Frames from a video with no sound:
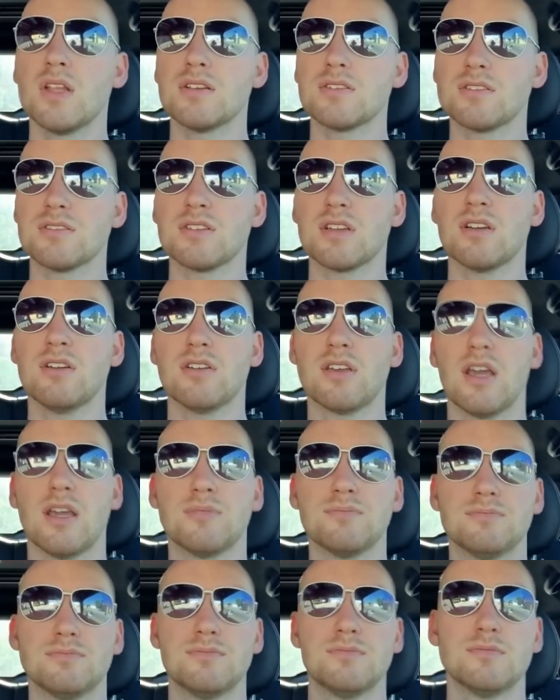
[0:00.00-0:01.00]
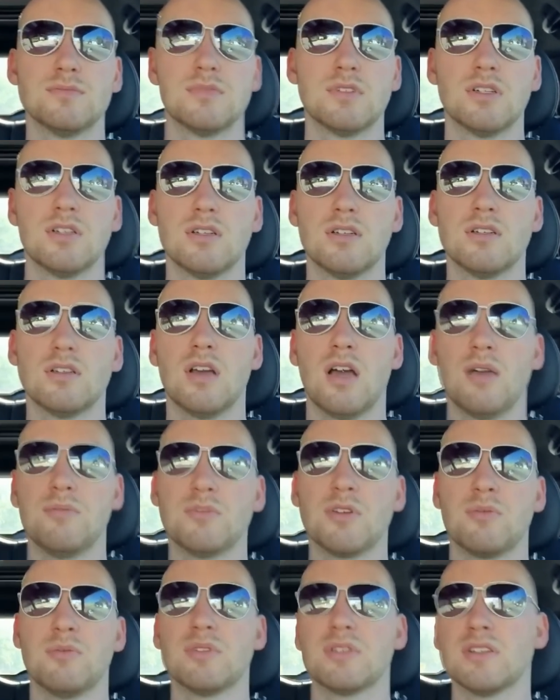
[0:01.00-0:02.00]
I was like, okay, I'm
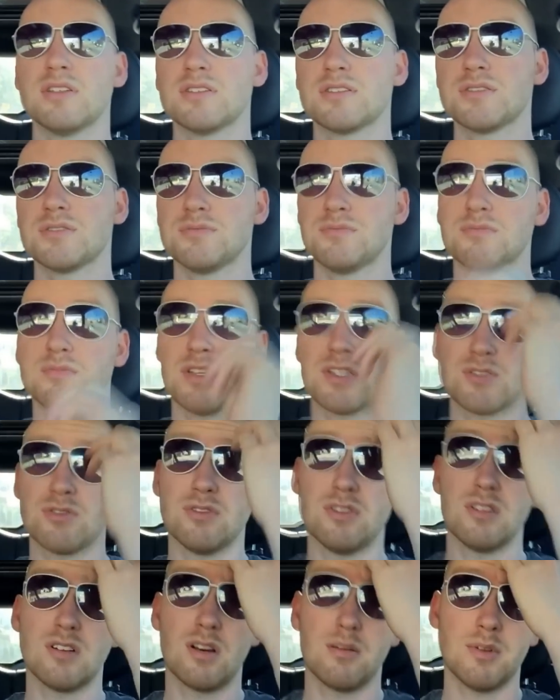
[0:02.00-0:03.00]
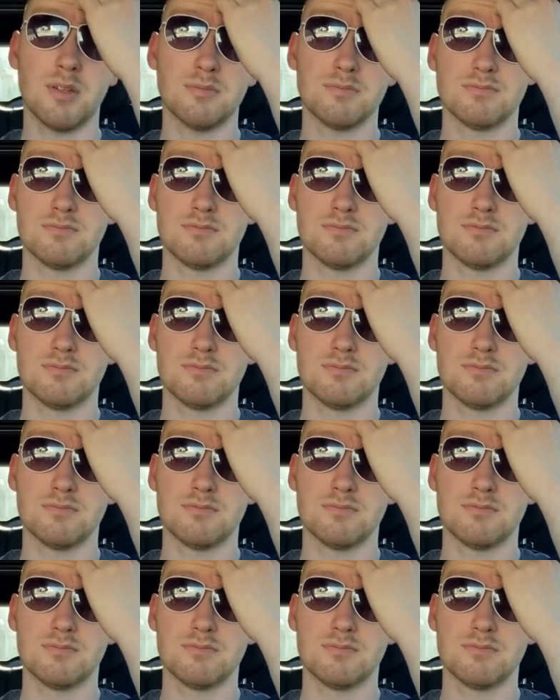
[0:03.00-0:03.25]
done with this. I sold the army.